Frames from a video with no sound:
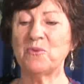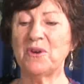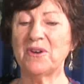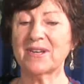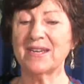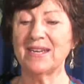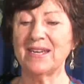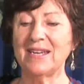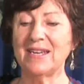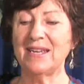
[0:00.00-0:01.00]
work
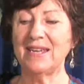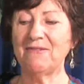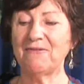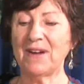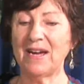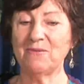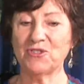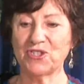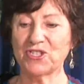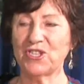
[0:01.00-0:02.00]
if I
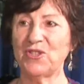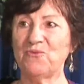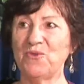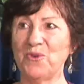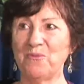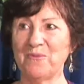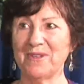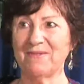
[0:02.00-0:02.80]
was just in the room.